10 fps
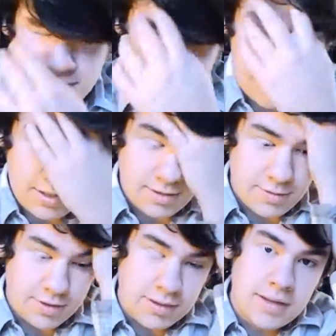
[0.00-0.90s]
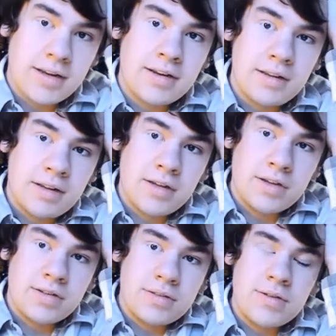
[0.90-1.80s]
and it worked on that. So